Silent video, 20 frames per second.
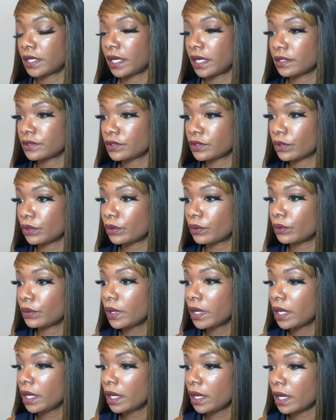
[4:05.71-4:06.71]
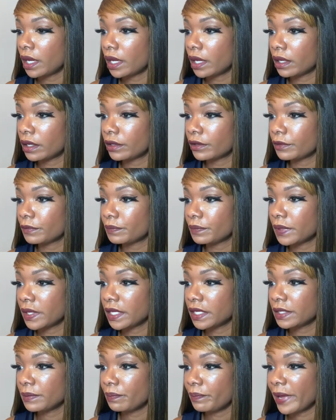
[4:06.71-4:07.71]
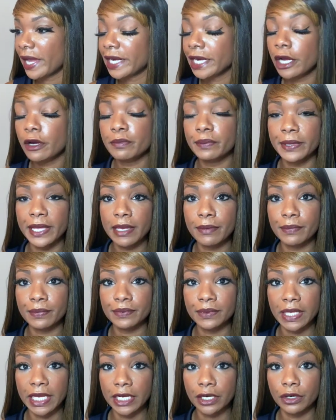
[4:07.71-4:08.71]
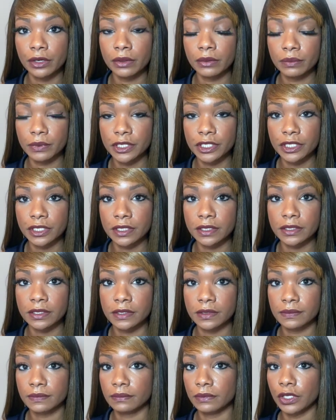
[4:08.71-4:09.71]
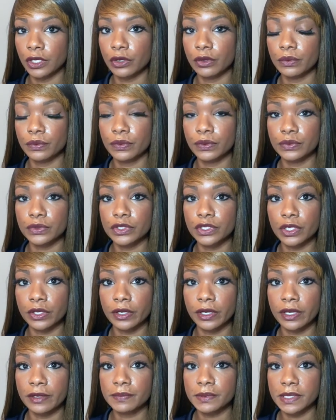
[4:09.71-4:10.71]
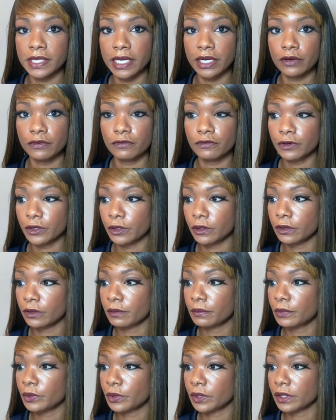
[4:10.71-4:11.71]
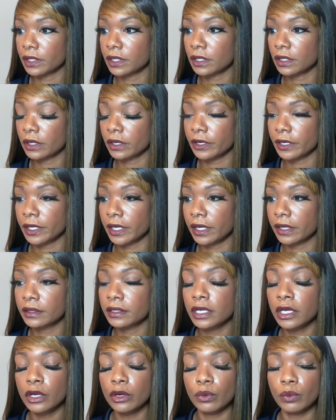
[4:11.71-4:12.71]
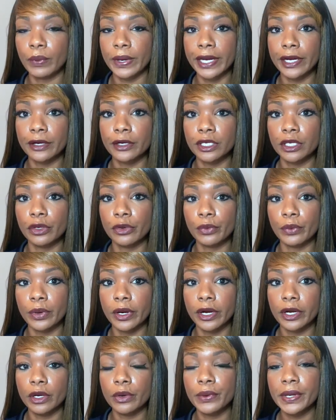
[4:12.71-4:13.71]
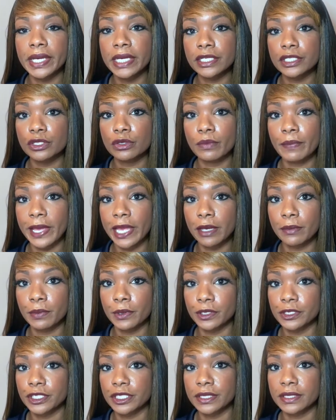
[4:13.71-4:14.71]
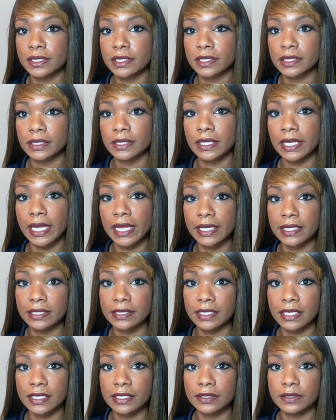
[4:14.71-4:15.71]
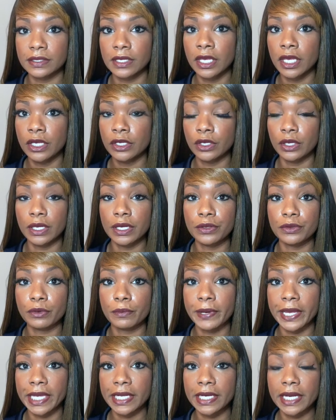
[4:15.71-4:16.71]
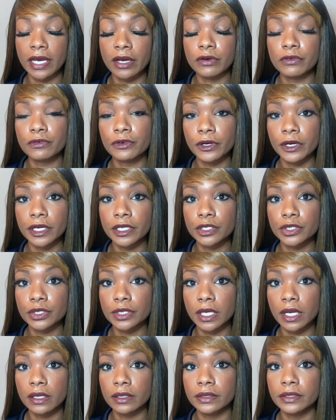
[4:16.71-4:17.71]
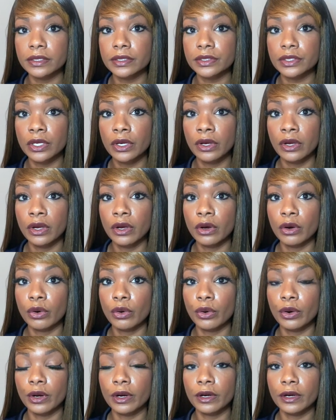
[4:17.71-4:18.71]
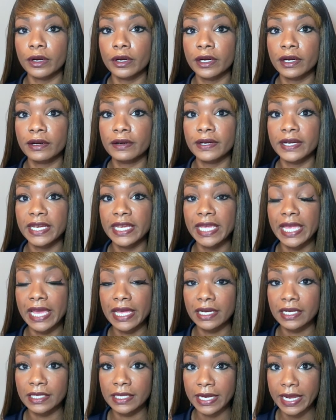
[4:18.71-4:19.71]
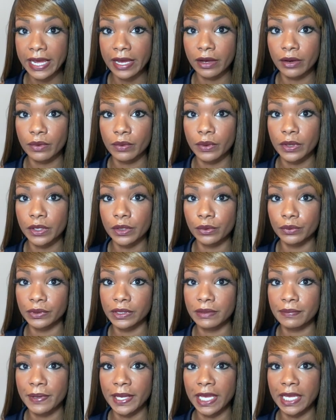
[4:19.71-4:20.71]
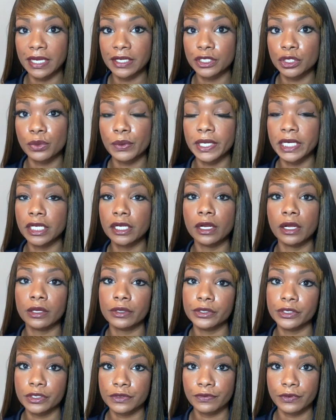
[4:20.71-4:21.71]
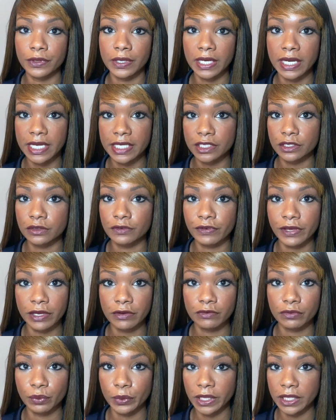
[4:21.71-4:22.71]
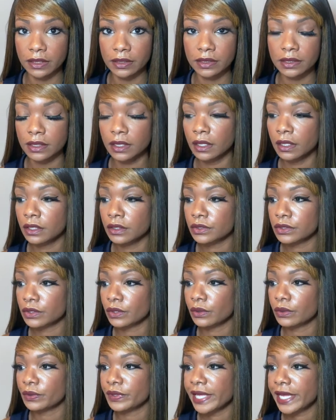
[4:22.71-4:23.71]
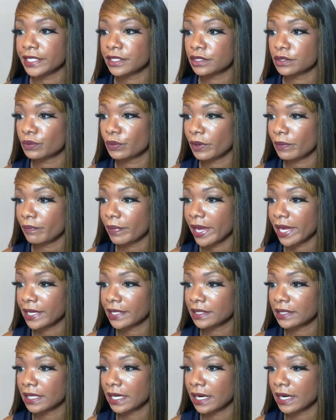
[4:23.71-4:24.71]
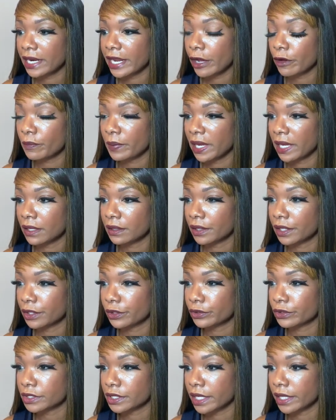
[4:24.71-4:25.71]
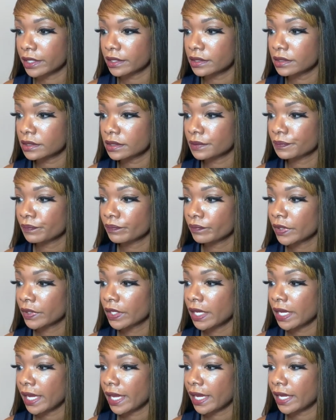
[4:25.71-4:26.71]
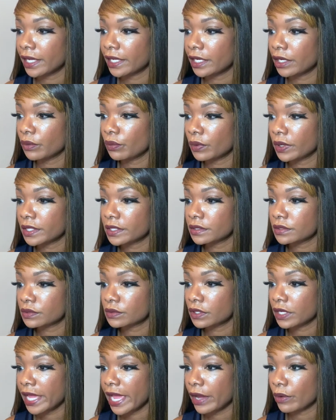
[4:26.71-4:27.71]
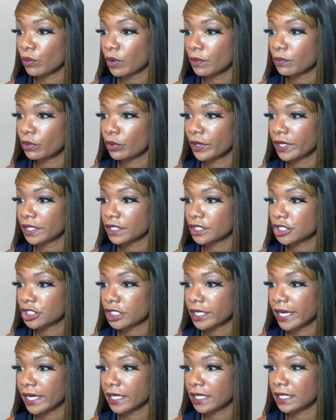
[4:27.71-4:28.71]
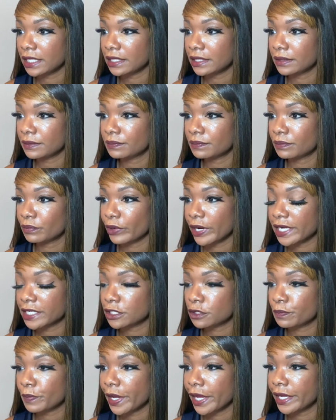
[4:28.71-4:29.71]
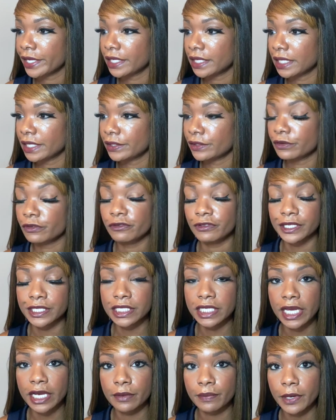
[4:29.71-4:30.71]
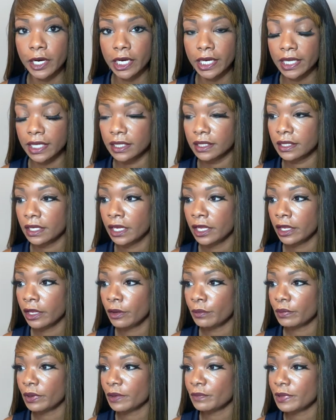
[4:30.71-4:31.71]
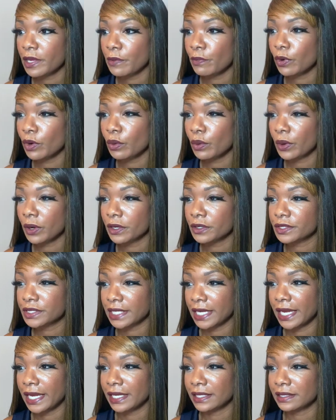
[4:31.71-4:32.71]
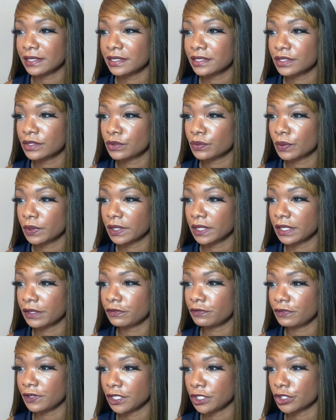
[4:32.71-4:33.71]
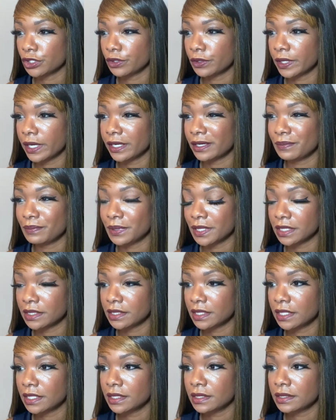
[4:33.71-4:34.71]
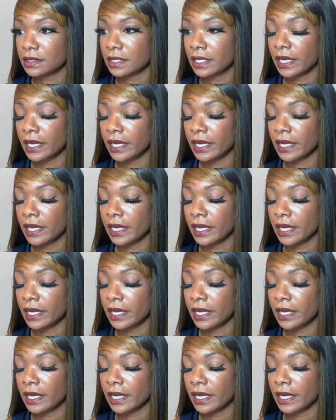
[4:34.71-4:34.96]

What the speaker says: So, buy now, pay later, which is, those startups like Affirm or Klarna, where you are going in to buy a purchase and it says you can either buy it now for $100 or get it now and only pay $20 for the next 5 weeks. So that's what buy now, pay later does. And it was at one point a shiny, bright spot in the fintech market, but people were saying this is really a feature, not a business.